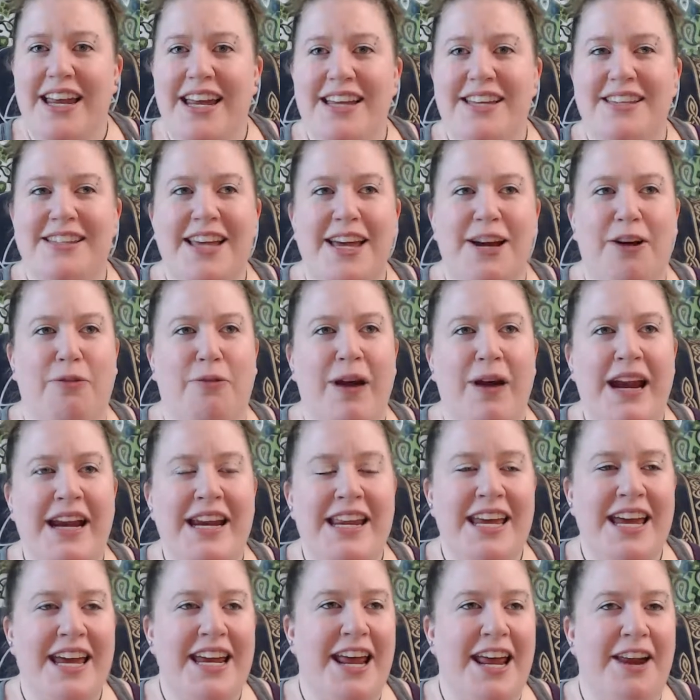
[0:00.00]
like
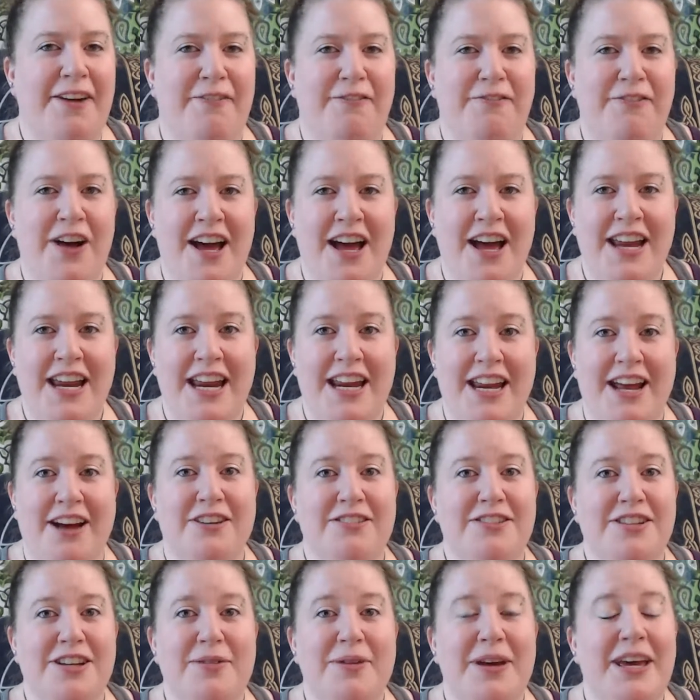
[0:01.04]
radiant and fun, and
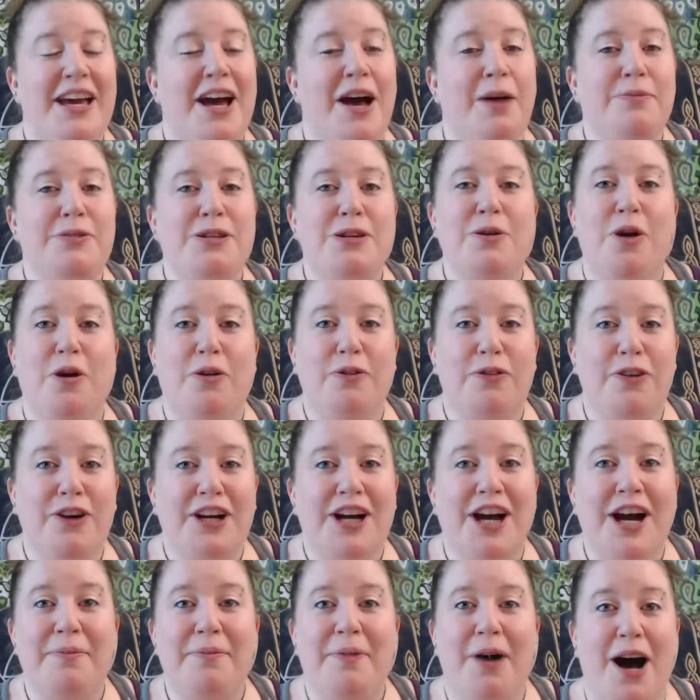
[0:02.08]
also he helps you
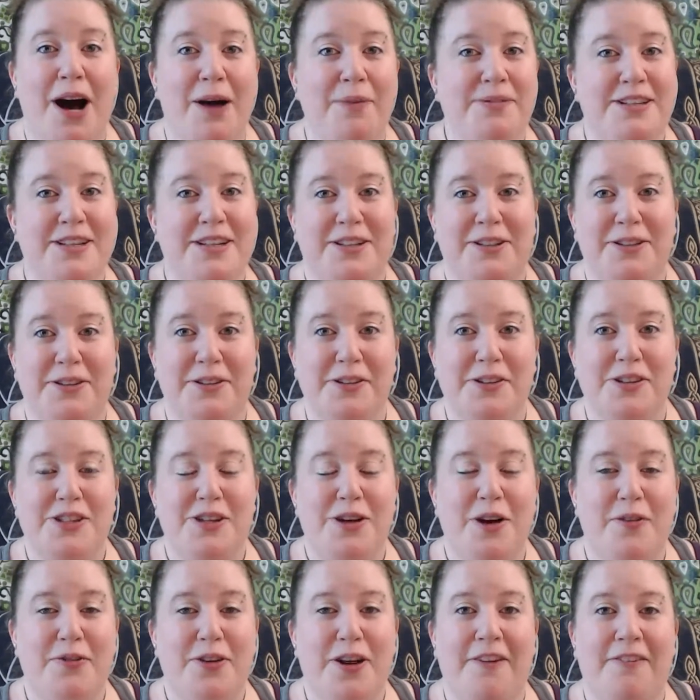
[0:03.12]
overcome obstacles. So
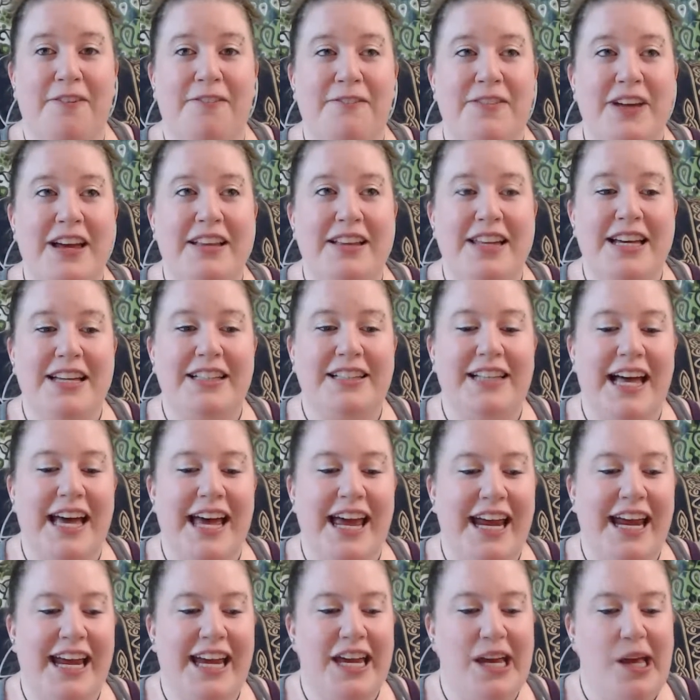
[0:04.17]
if you're feeling
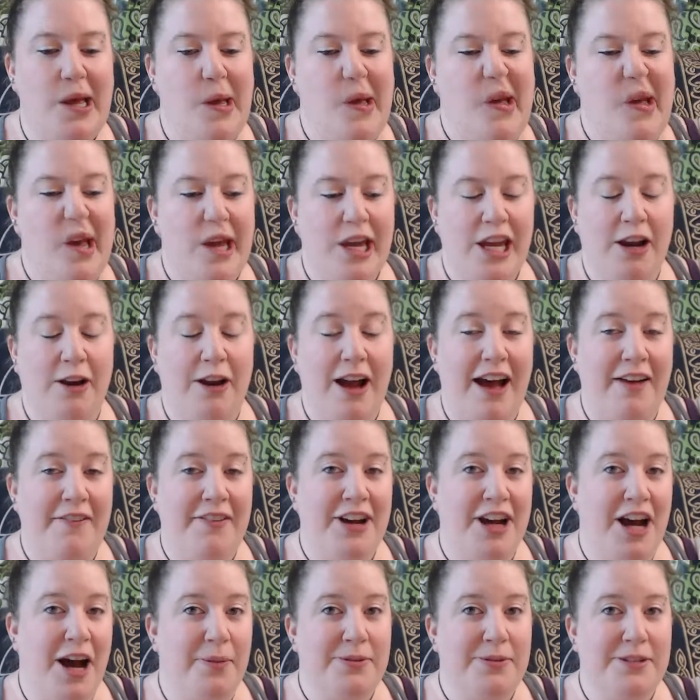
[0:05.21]
like you're having
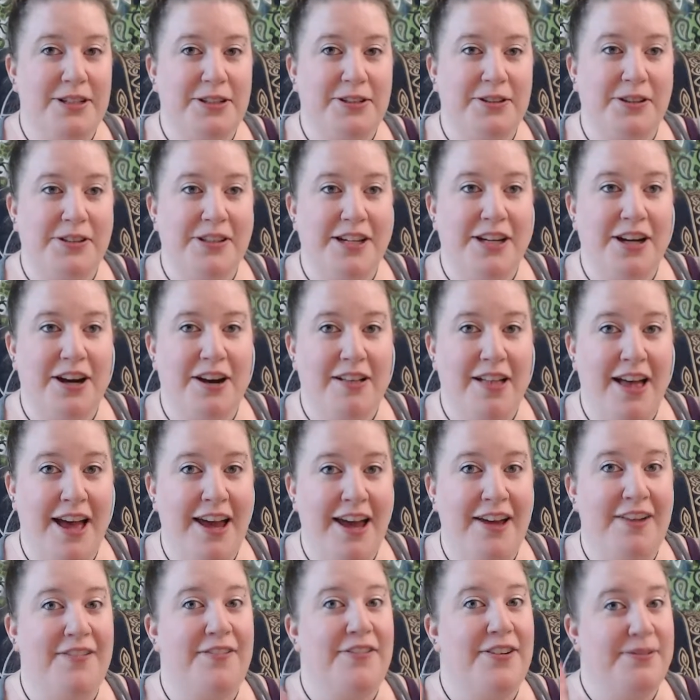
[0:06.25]
obstacles in your
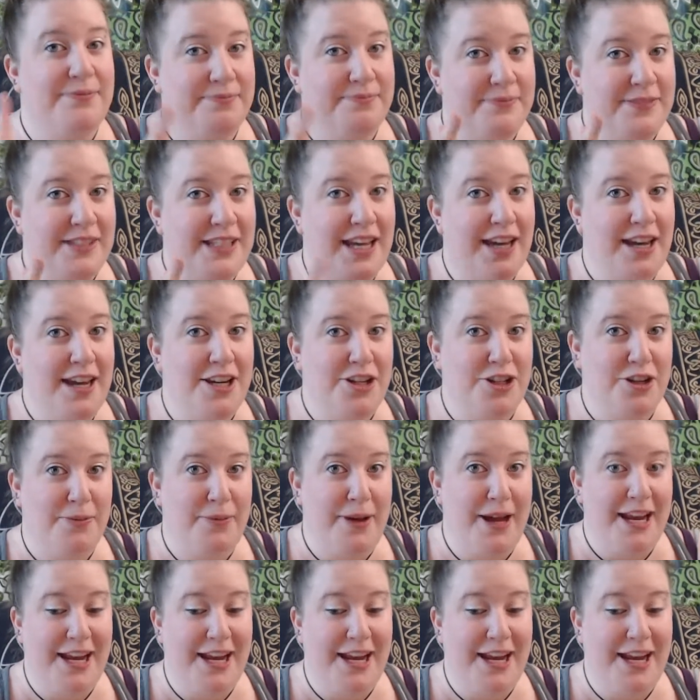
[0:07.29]
life, He's your buddy.